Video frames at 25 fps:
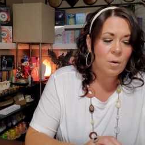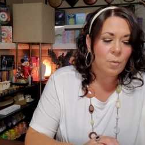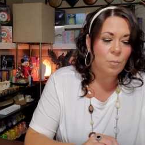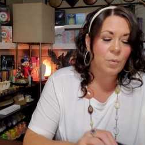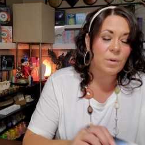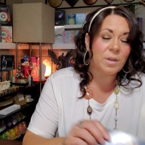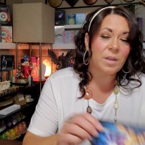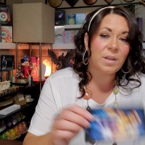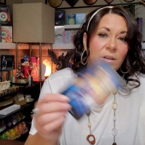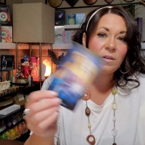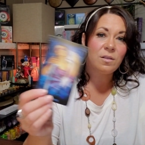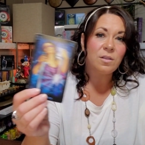
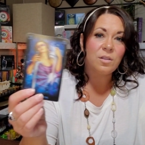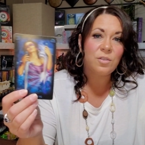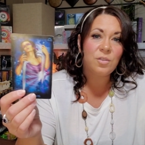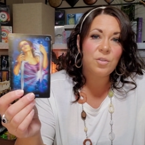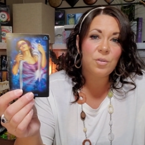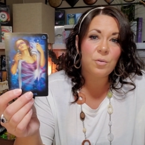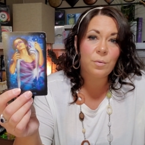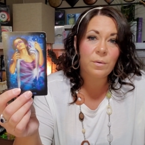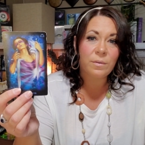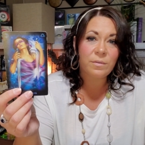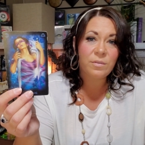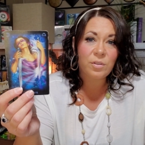We get the
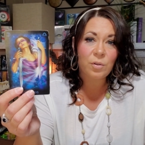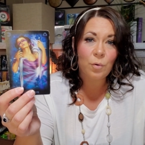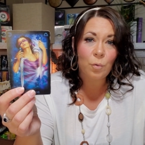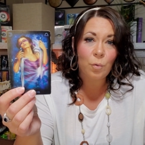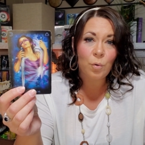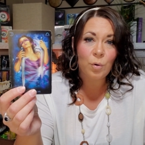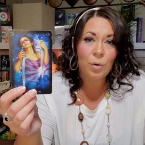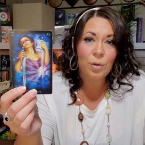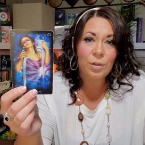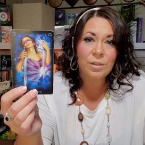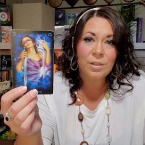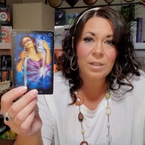Two of
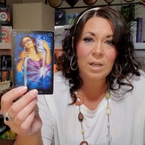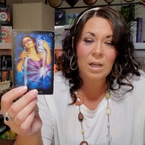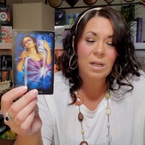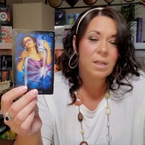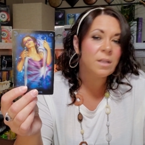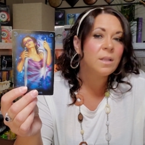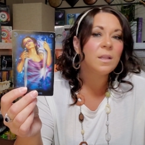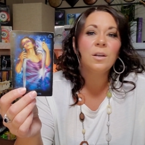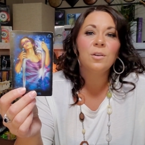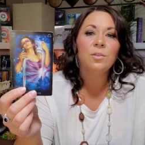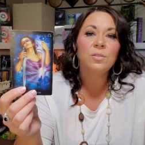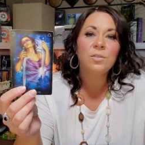Swords.
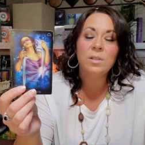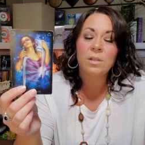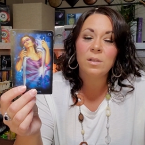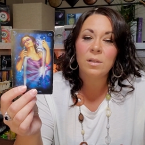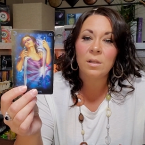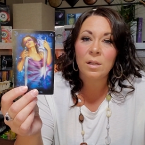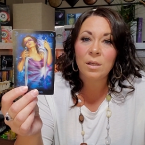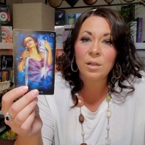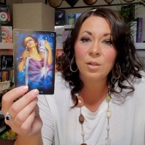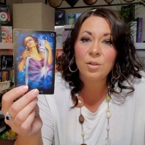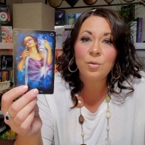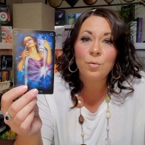And there's a
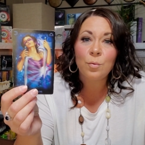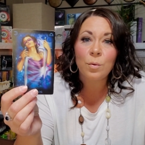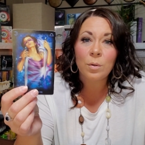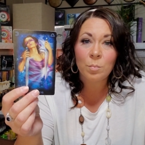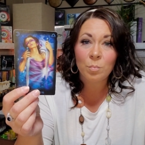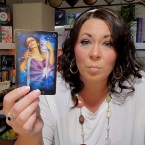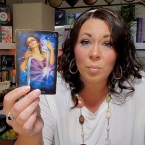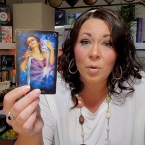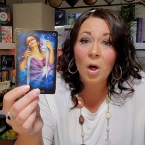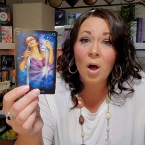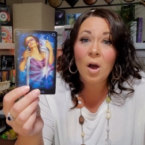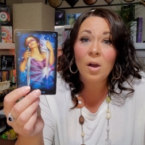need to
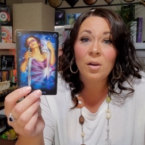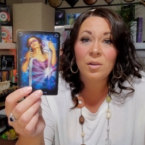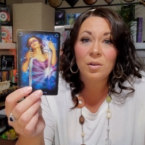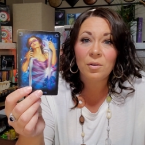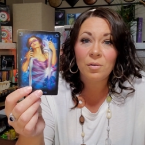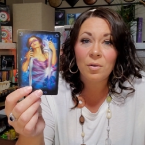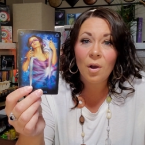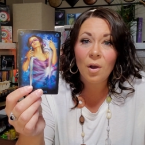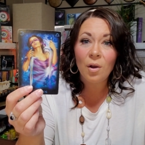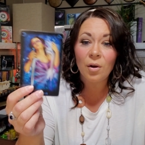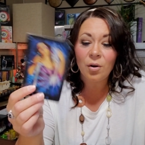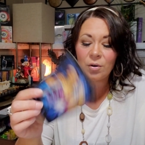unblock
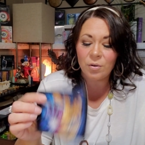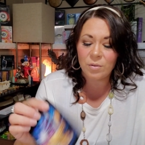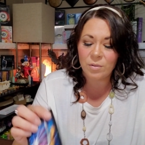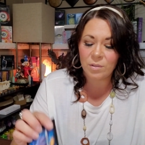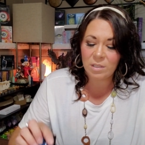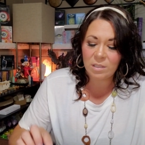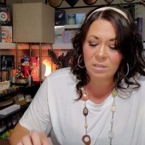your heart.